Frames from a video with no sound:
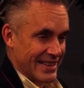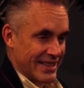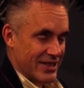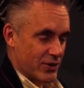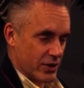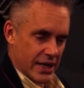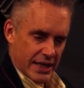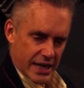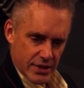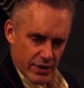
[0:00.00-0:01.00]
So
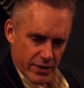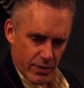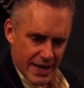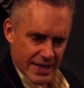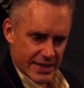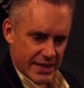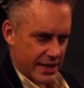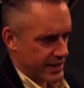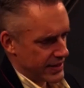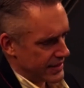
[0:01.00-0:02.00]
that's all there was. And
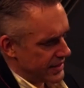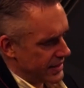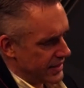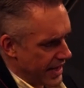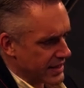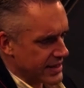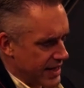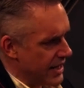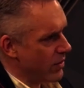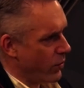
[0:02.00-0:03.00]
I thought, that's
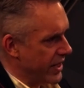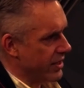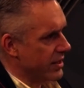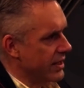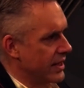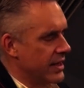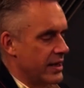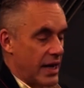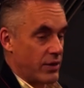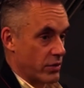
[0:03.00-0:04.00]
kind of weird.
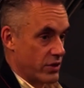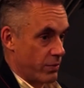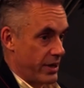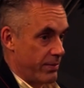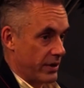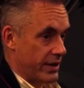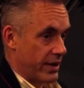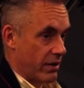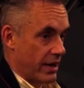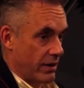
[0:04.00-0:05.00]
And there was no people in
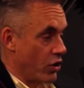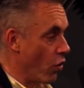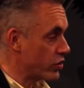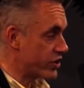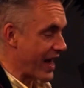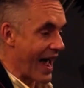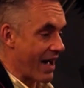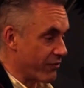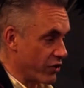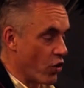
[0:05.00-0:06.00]
there. No
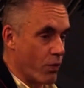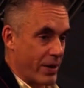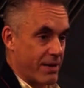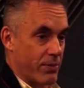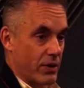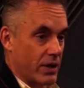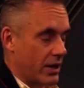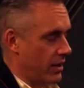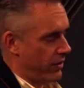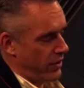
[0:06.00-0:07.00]
staff, no people.
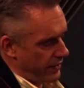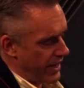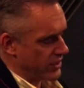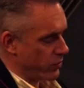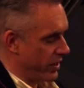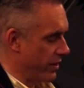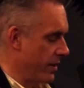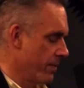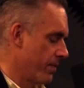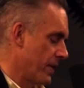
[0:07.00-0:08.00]
I thought, that's weird.
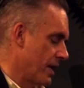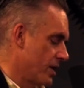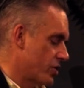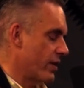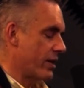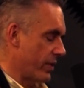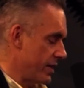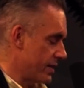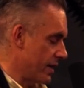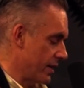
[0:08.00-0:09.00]
So
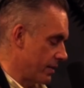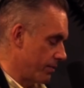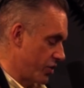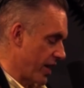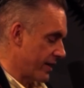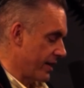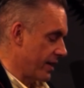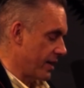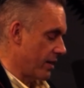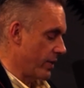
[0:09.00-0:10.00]
anyways, I checked in
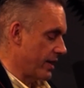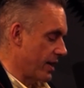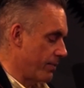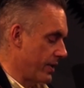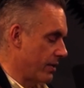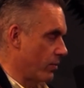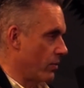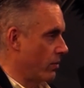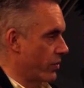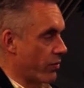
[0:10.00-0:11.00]
and I went up, and
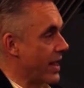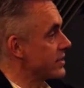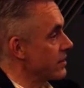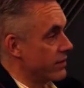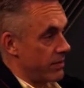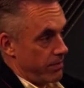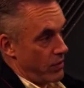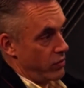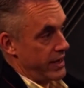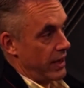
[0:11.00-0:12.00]
the rest of the
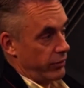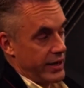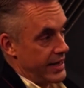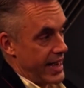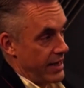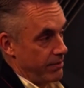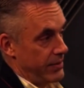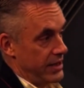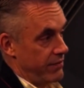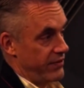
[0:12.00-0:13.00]
hotel really hadn't
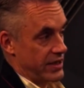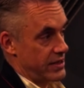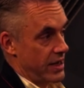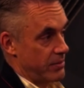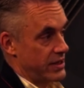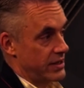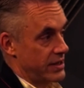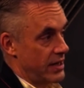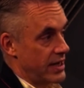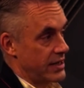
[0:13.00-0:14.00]
been fixed up since
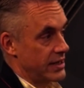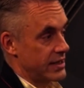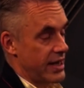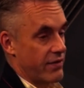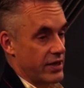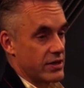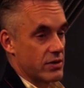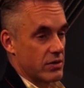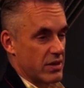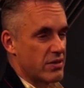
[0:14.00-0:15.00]
the 1970s.
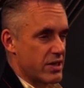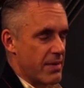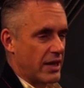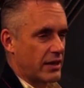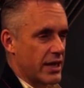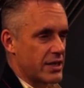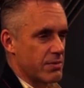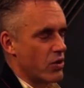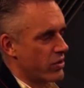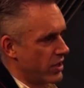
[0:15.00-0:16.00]
So it smelled like
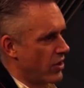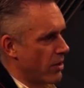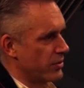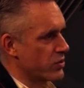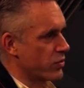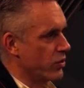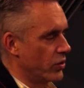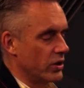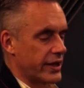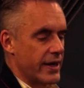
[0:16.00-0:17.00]
smoke. The carpets were
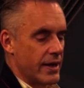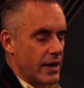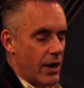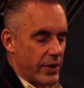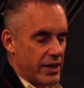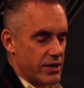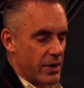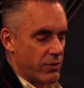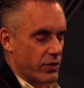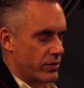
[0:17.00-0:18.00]
old. I went into
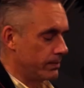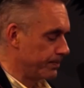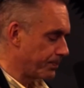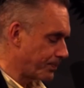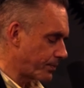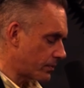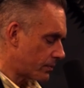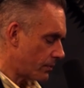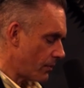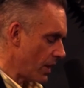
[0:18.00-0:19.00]
my room.
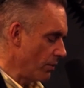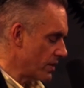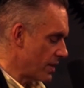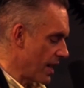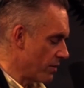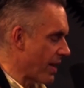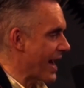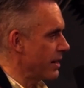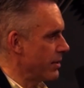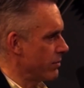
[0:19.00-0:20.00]
It was kind of
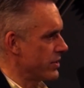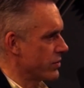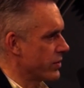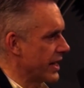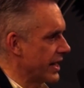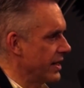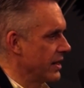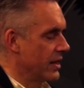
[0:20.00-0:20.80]
ratty, but it was okay.